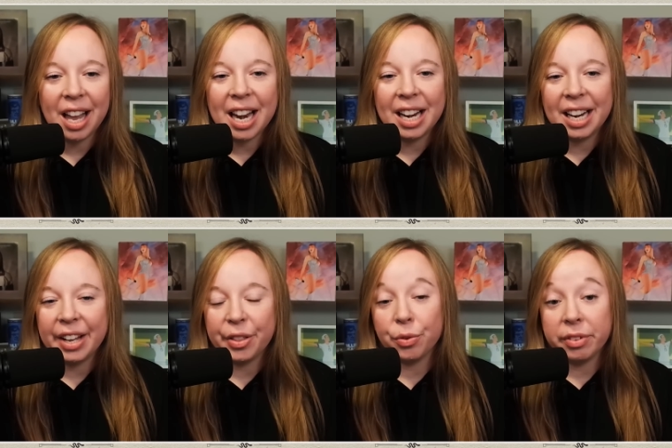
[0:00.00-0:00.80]
editing
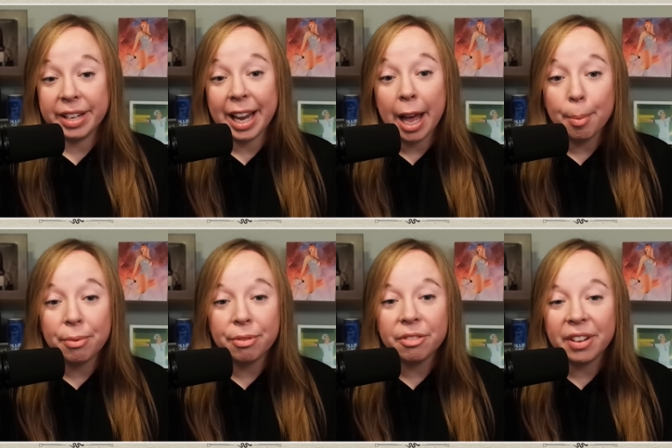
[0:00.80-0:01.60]
the recap
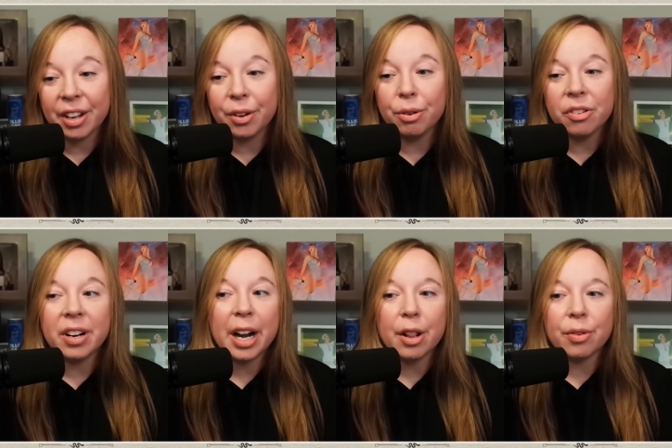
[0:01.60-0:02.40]
for Vancouver
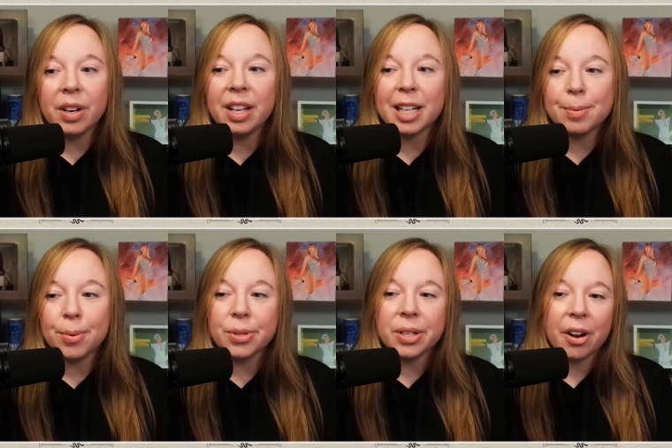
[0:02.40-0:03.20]
Night 3 that's
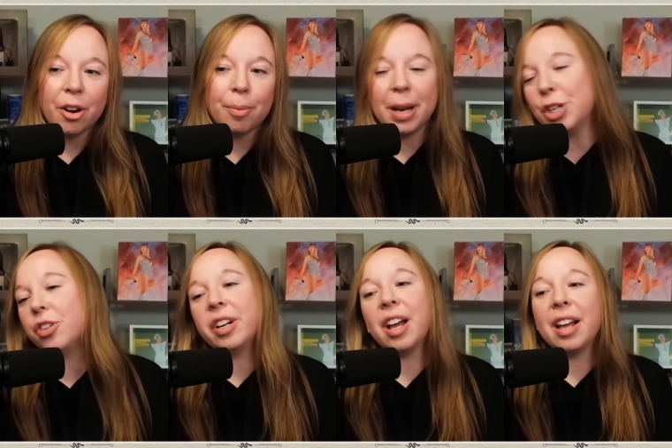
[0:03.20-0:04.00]
posted on our
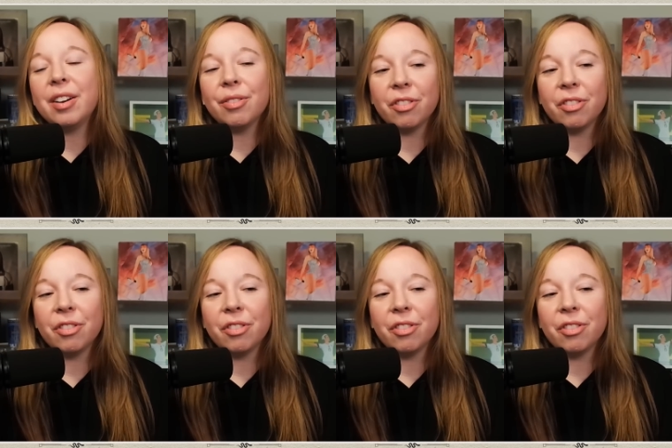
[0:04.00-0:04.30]
Patreon,